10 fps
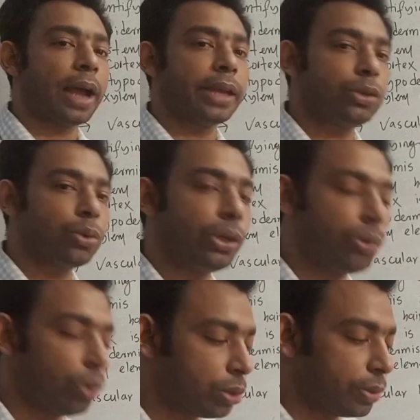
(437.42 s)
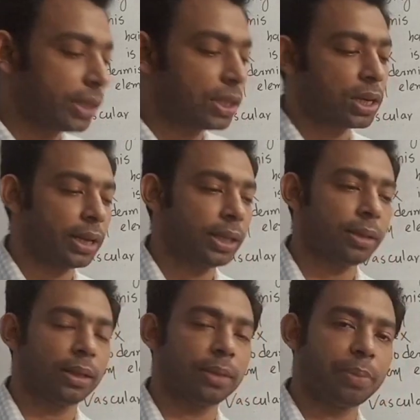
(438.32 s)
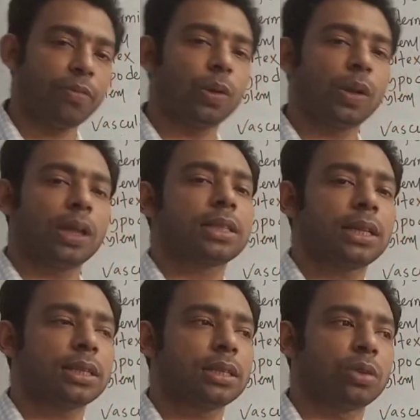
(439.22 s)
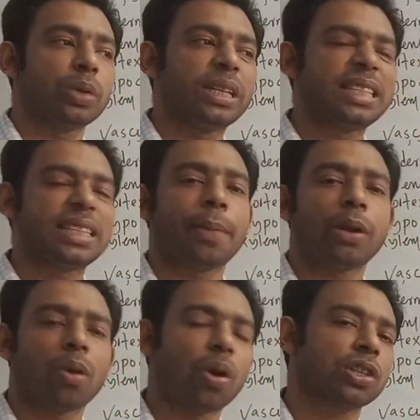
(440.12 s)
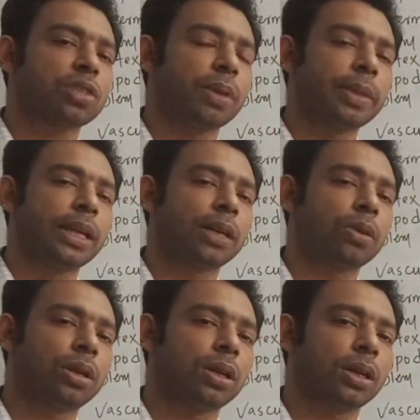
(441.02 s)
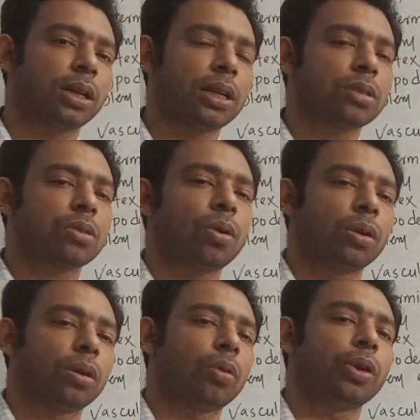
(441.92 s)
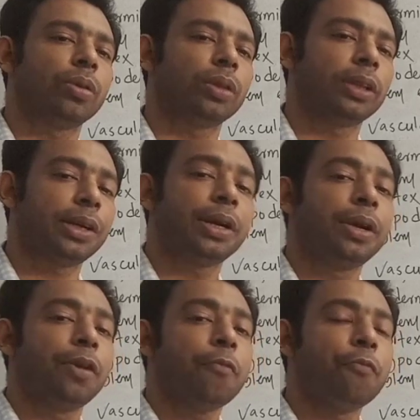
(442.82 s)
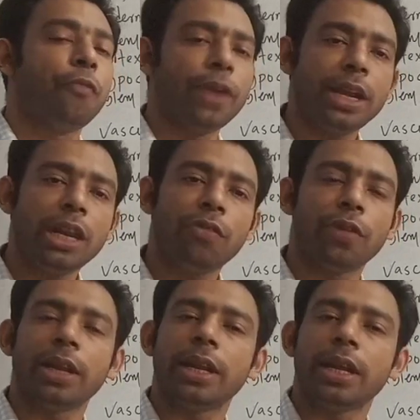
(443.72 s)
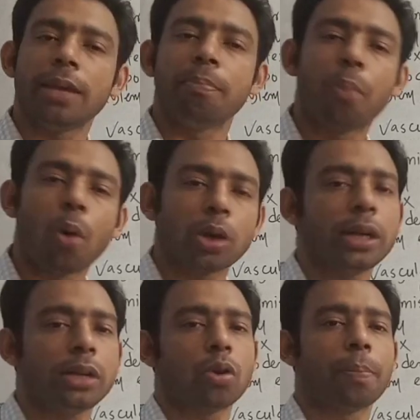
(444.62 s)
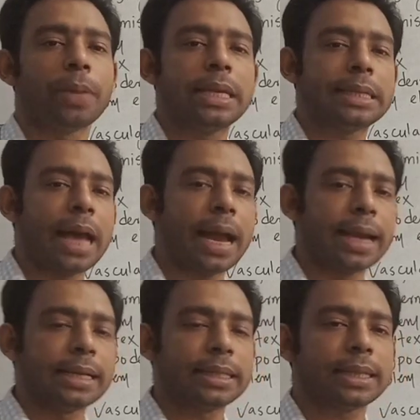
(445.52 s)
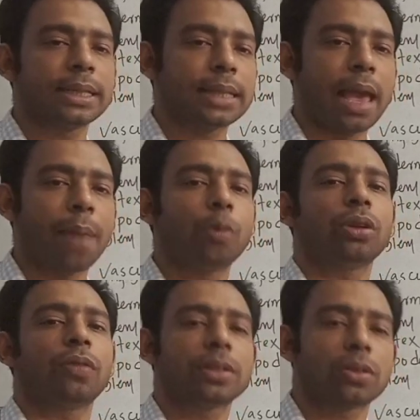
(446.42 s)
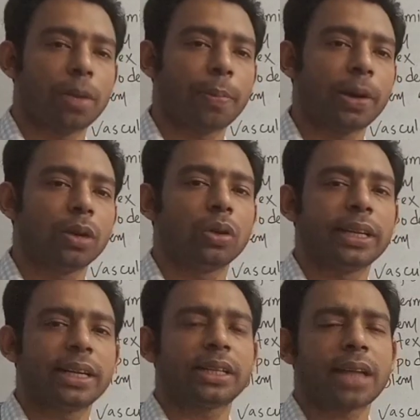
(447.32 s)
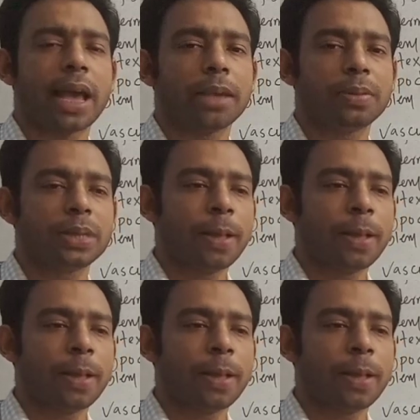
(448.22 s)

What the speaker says: told you also yesterday, before last class, the 27 August maybe that class on going on there. Very, very important topics I discussed about the vascular bundle, their types,